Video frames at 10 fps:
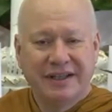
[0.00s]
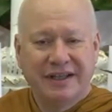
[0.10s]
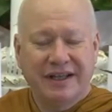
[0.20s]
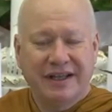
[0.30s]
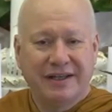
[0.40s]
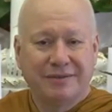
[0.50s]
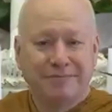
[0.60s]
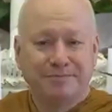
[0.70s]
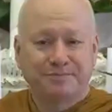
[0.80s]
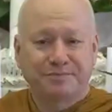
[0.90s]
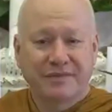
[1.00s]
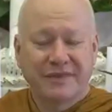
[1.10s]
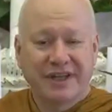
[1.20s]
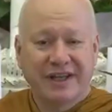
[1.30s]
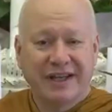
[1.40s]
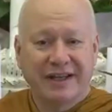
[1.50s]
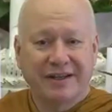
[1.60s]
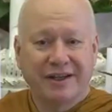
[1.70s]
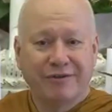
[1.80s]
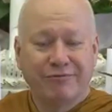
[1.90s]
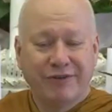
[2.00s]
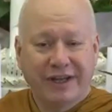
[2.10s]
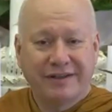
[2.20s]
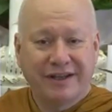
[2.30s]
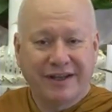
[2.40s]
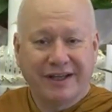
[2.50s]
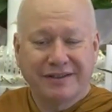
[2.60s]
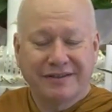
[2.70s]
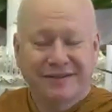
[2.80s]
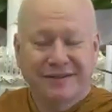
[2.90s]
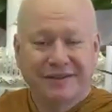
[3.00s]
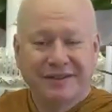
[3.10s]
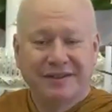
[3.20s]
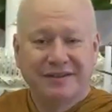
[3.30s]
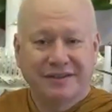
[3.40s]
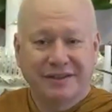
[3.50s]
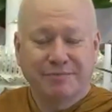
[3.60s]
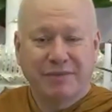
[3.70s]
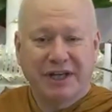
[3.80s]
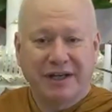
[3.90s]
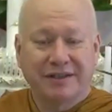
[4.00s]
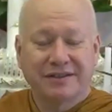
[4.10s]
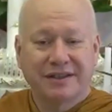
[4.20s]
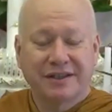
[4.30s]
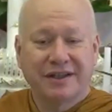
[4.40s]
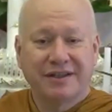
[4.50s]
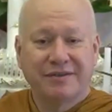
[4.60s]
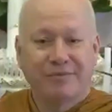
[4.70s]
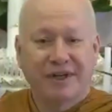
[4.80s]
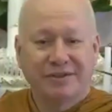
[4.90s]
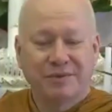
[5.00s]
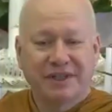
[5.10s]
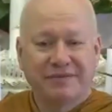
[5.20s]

at a red light, so he's parked, and while he was waiting for